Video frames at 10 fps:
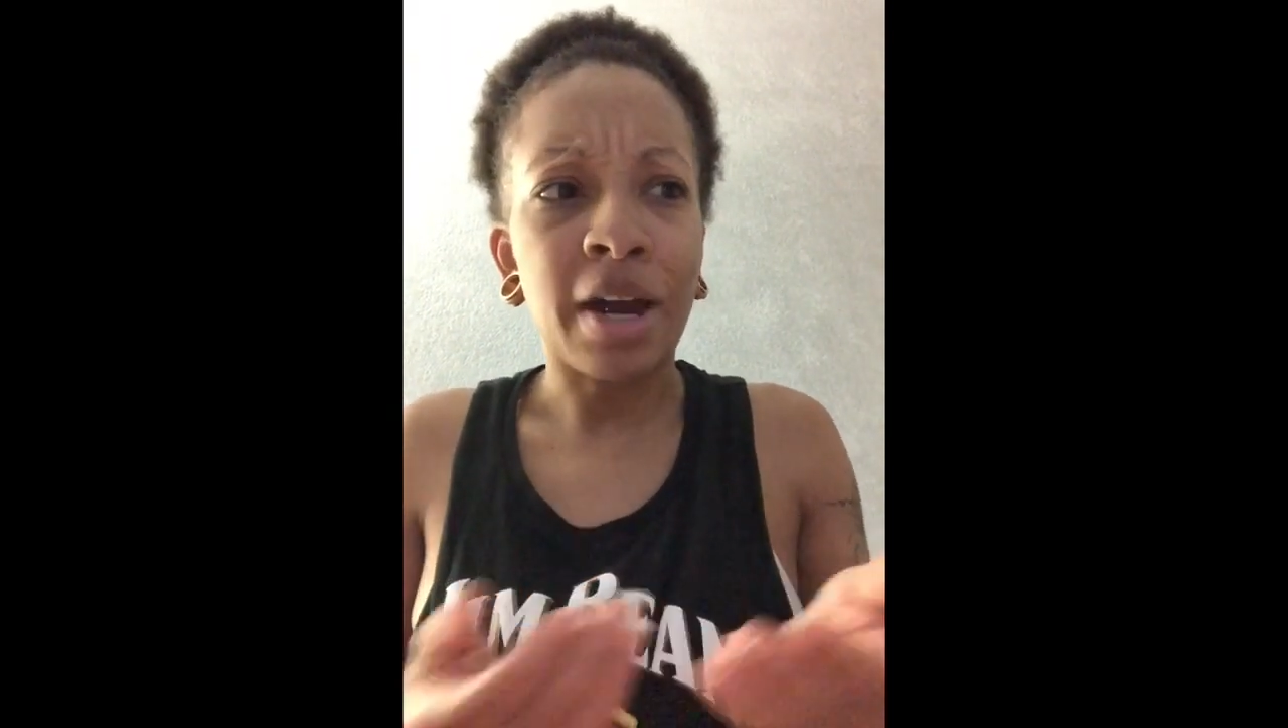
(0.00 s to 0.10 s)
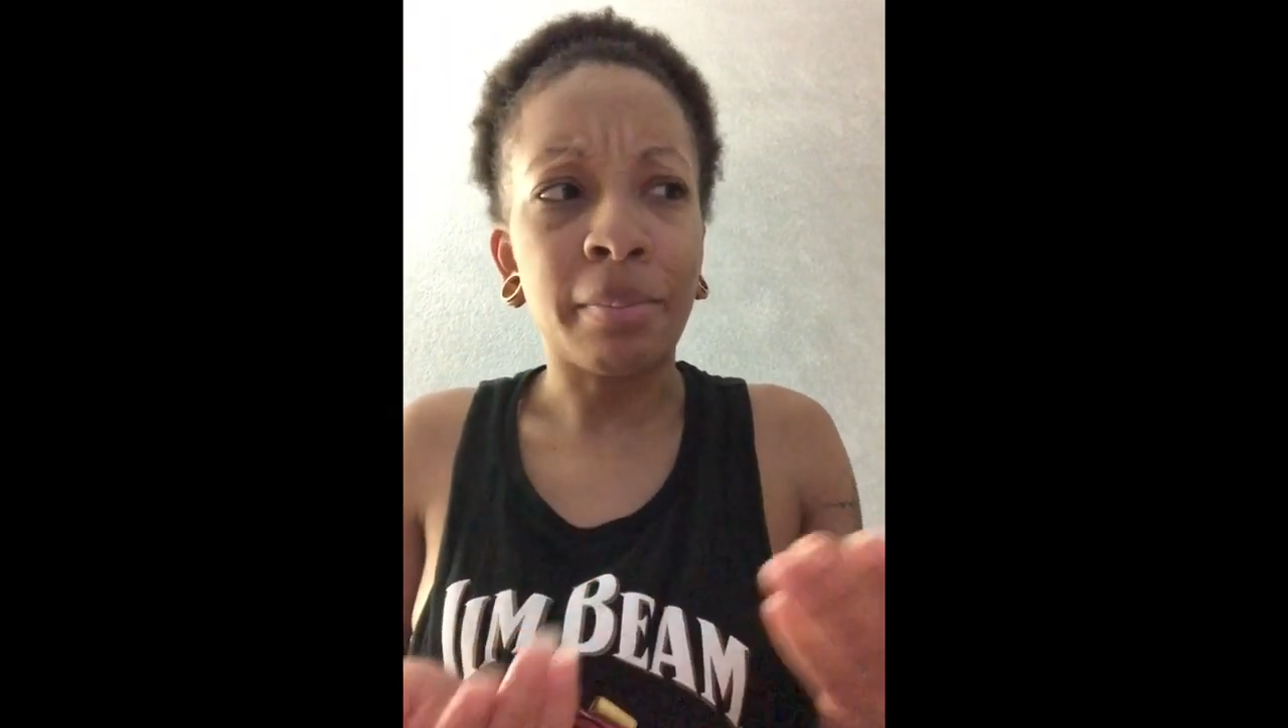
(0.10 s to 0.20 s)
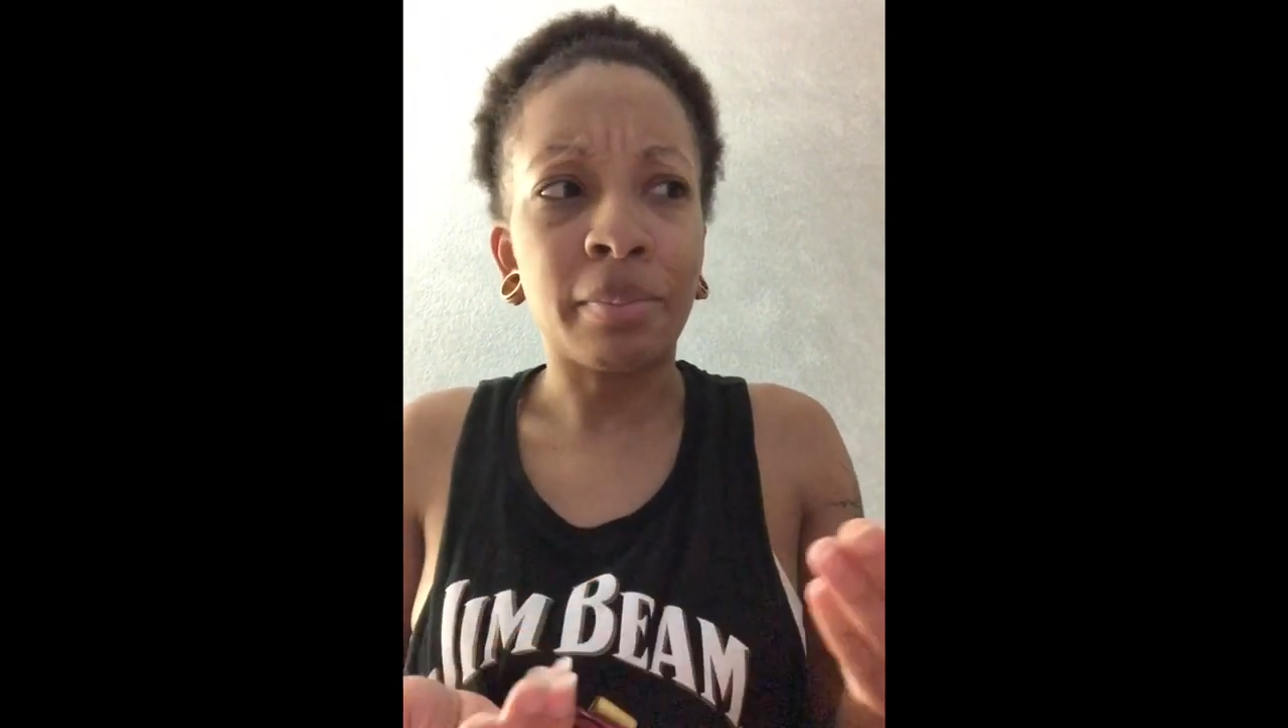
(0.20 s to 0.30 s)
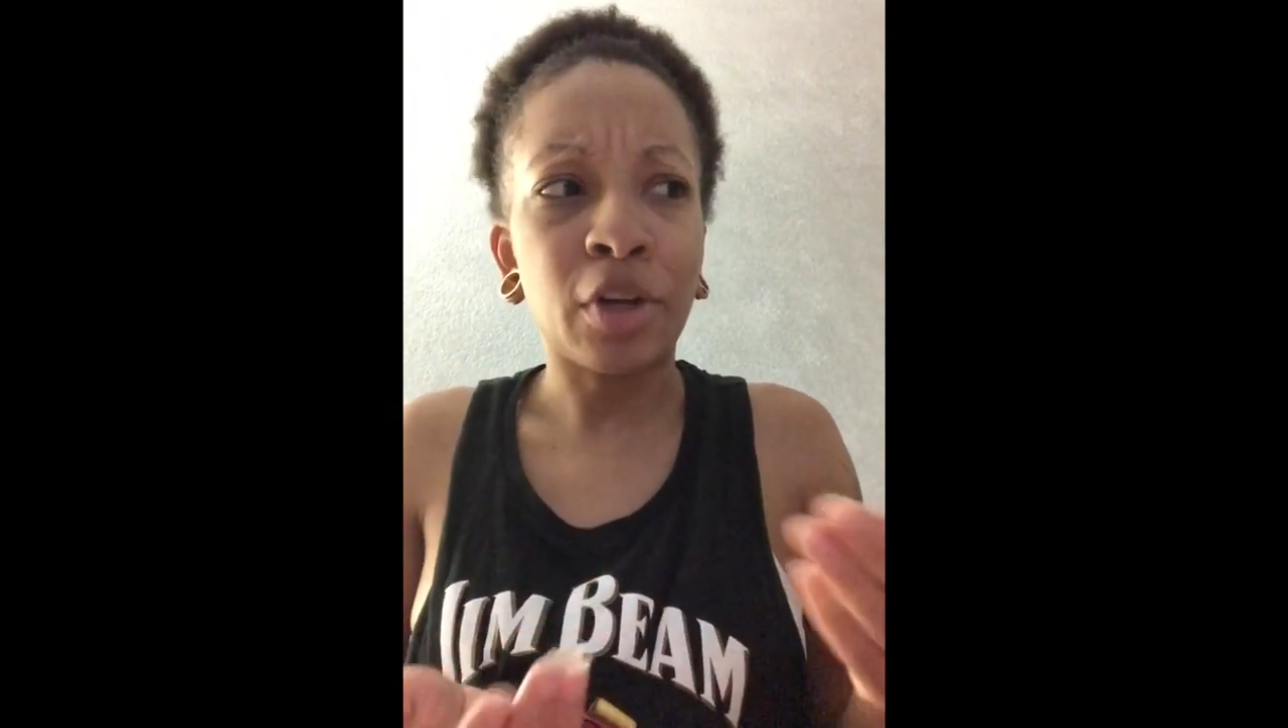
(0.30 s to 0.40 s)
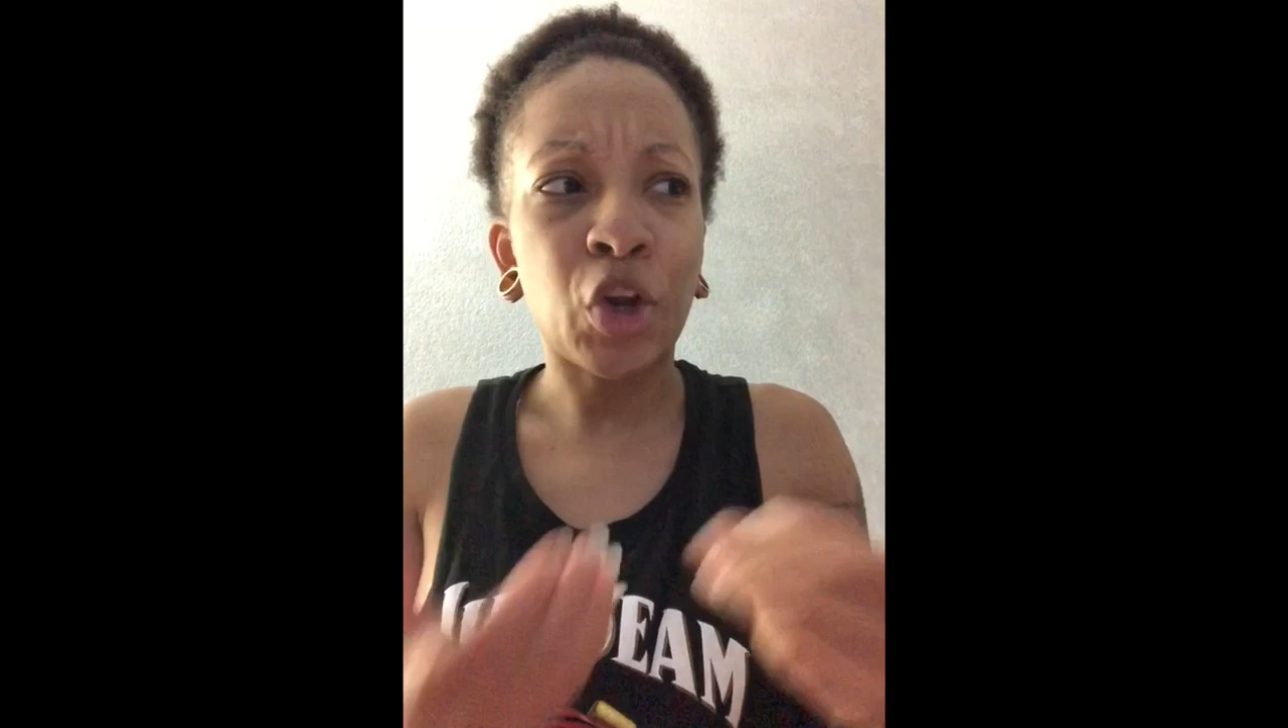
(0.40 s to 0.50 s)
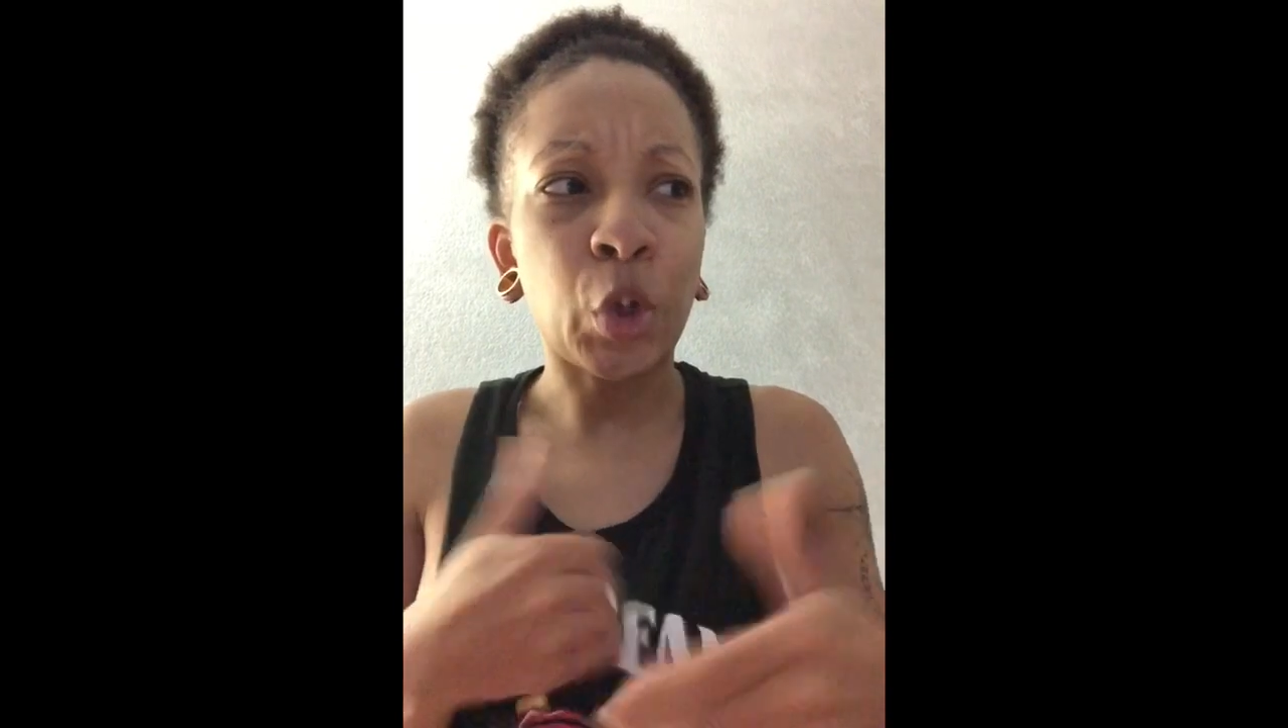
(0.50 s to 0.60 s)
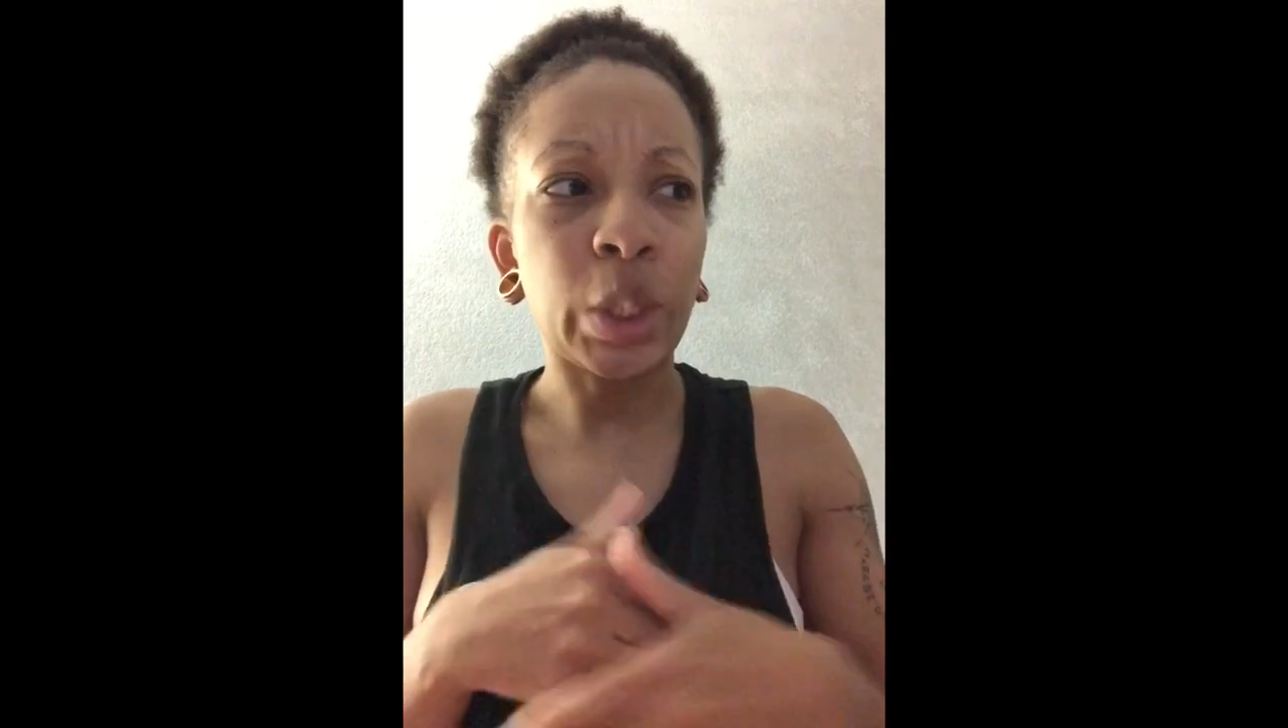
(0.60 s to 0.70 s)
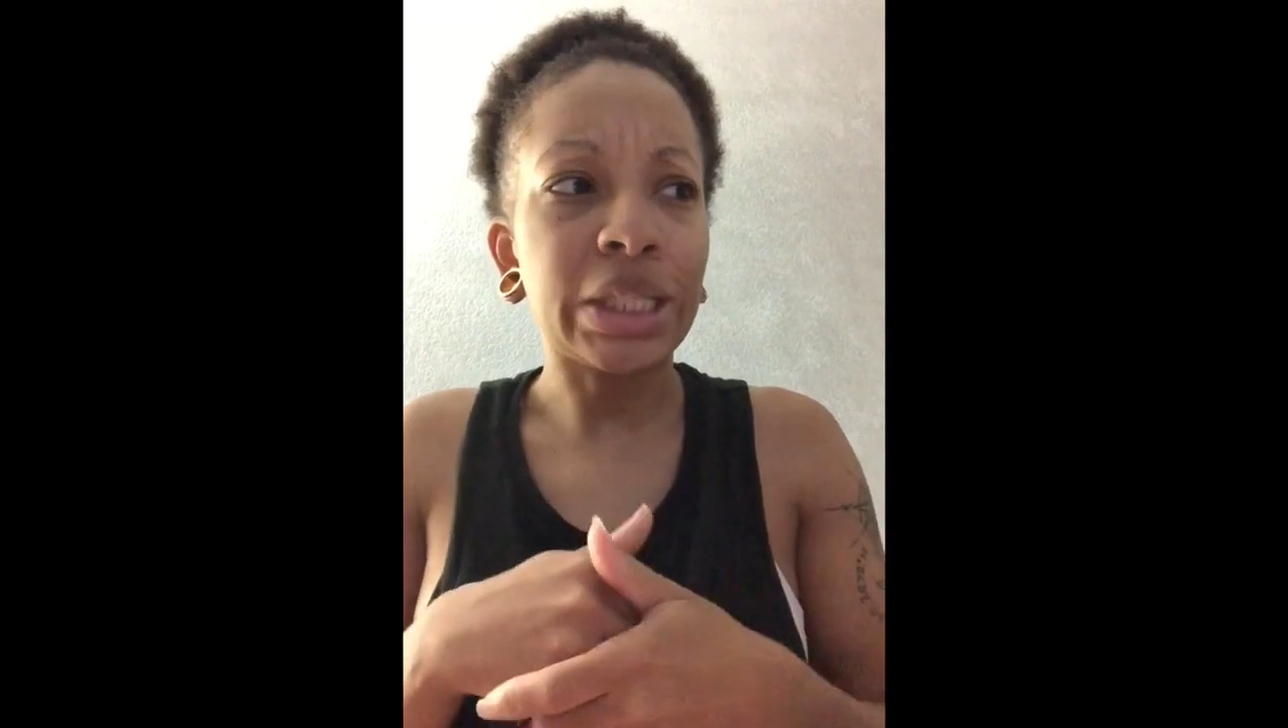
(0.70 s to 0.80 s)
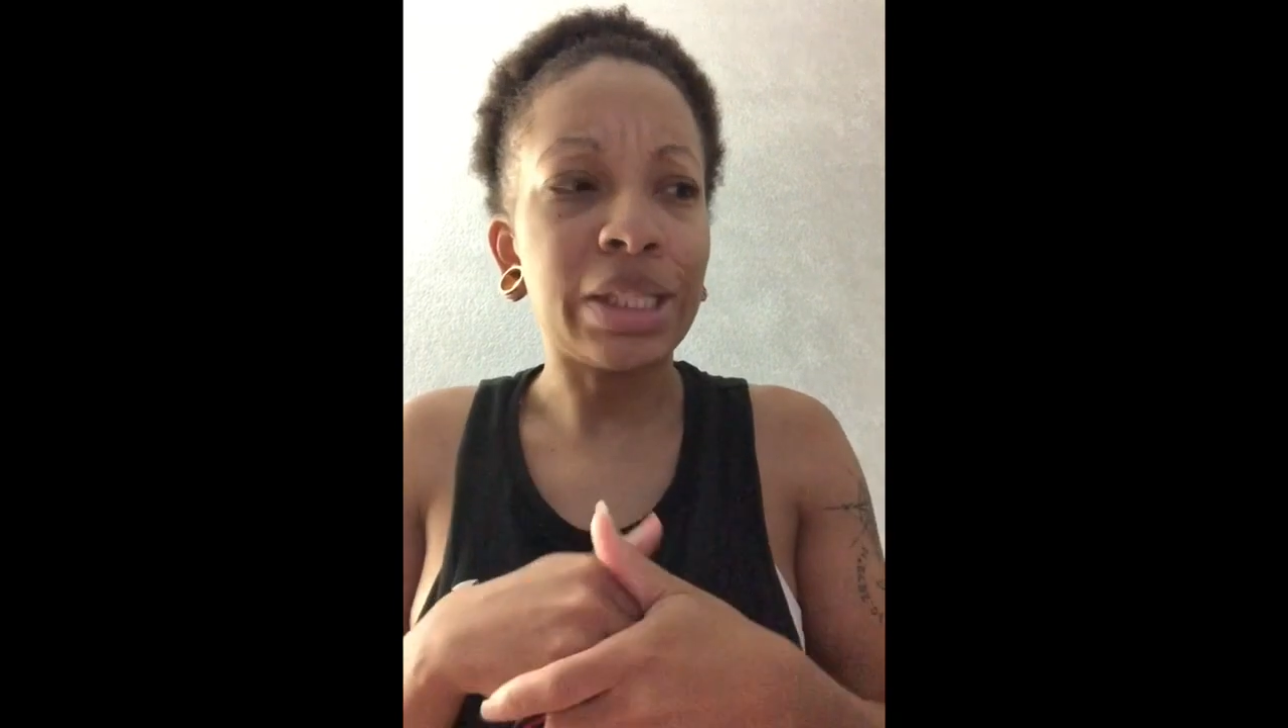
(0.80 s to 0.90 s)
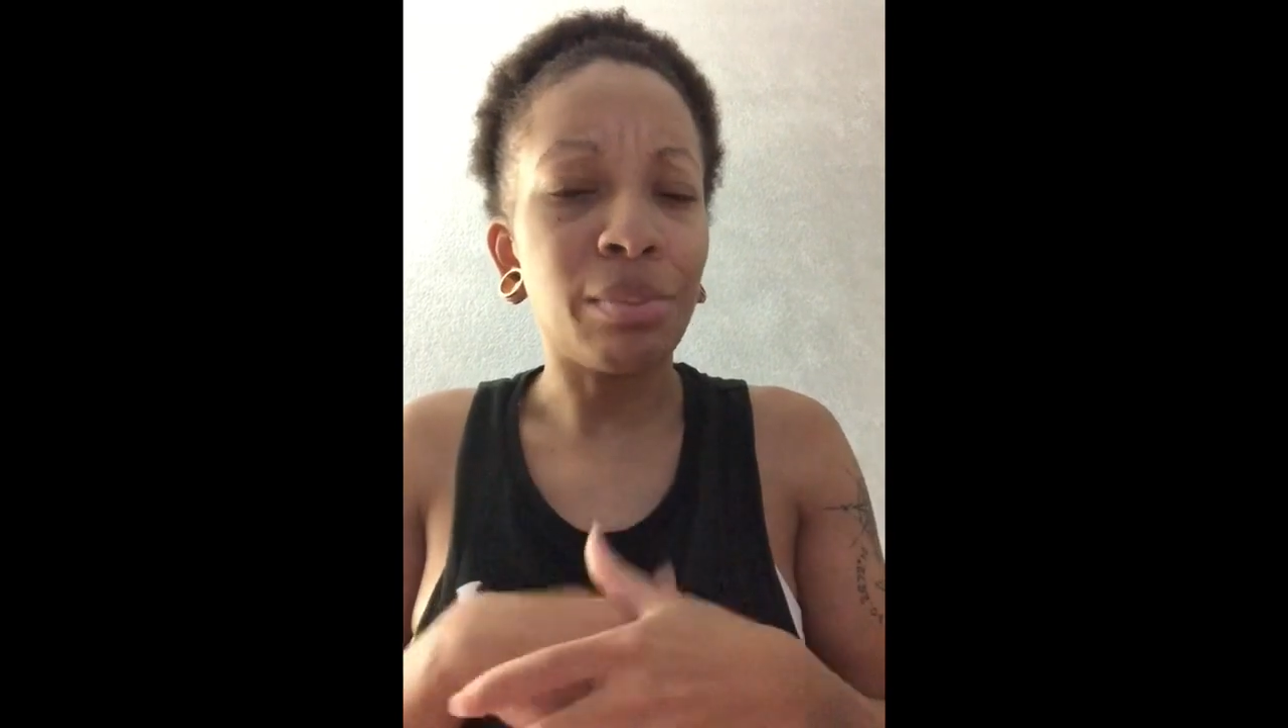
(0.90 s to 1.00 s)
I'm
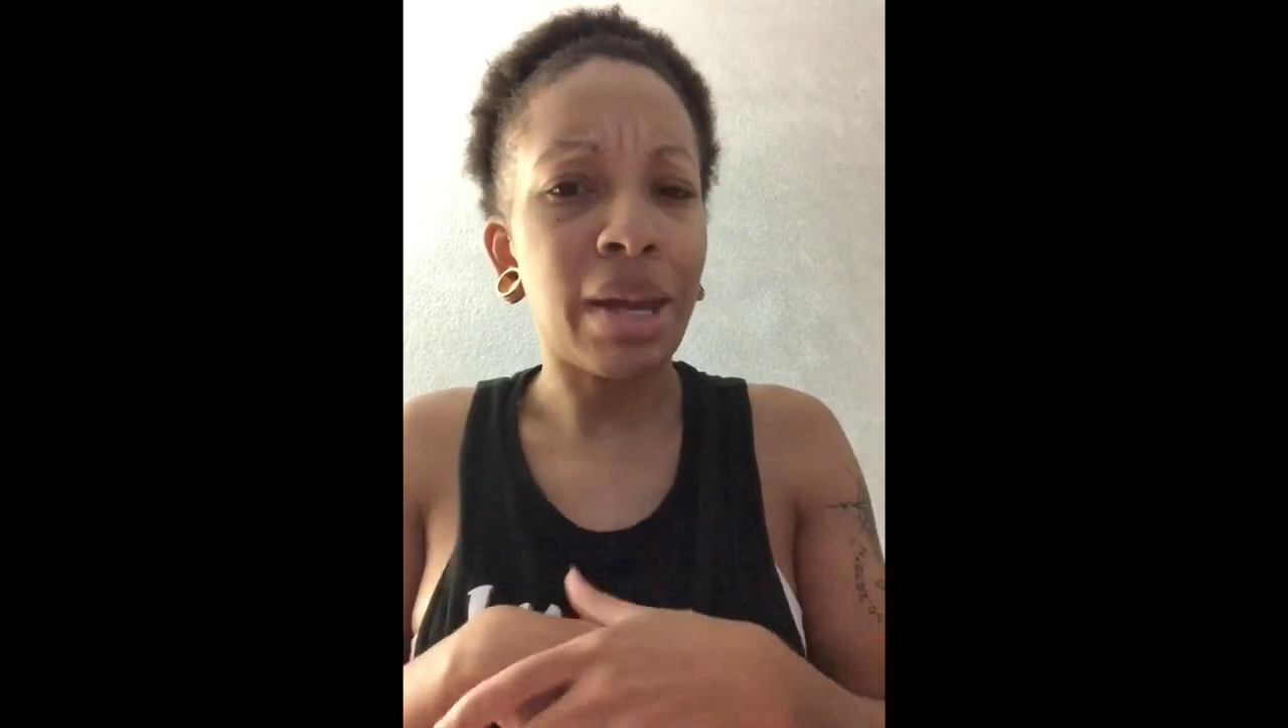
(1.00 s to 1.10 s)
currently